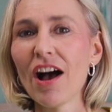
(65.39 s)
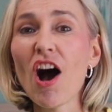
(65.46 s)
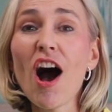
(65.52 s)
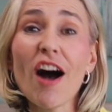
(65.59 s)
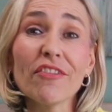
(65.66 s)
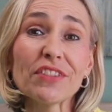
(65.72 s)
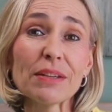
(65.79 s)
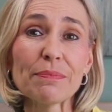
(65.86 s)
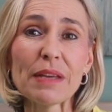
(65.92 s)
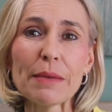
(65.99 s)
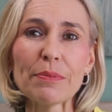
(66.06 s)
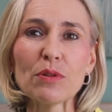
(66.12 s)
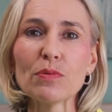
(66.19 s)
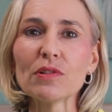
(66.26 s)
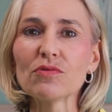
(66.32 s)
Often
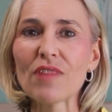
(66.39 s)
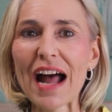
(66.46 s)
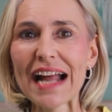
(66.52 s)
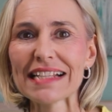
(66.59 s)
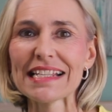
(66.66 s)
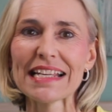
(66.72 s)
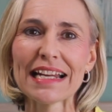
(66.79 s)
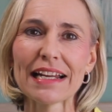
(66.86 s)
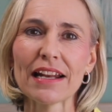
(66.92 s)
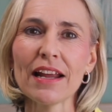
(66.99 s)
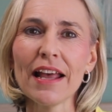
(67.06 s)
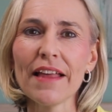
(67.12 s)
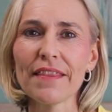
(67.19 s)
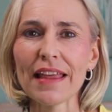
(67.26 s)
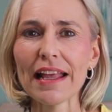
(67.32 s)
people will write in and
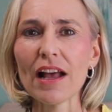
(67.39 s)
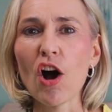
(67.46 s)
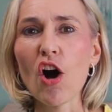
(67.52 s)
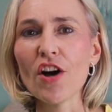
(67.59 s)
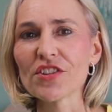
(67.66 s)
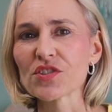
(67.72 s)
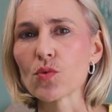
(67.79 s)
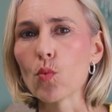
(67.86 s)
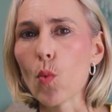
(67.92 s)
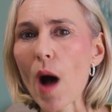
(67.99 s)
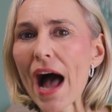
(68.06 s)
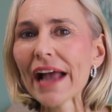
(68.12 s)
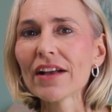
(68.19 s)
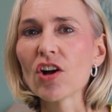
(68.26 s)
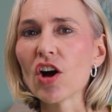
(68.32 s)
they ask
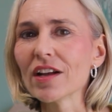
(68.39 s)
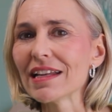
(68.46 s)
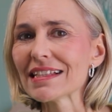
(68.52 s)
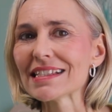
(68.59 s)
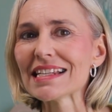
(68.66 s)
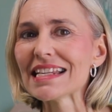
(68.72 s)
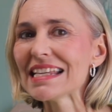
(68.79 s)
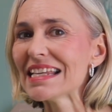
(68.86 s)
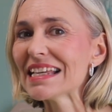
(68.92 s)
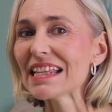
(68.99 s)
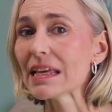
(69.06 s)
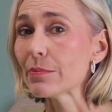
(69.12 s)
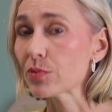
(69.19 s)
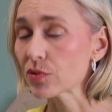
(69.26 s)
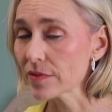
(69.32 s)
why God doesn't hear
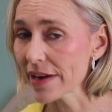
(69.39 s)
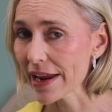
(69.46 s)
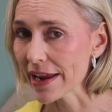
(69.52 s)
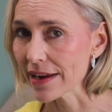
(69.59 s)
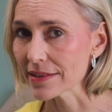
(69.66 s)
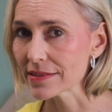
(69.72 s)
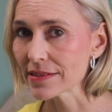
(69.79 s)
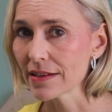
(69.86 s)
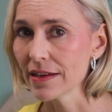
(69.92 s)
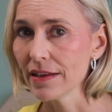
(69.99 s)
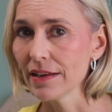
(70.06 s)
their prayers.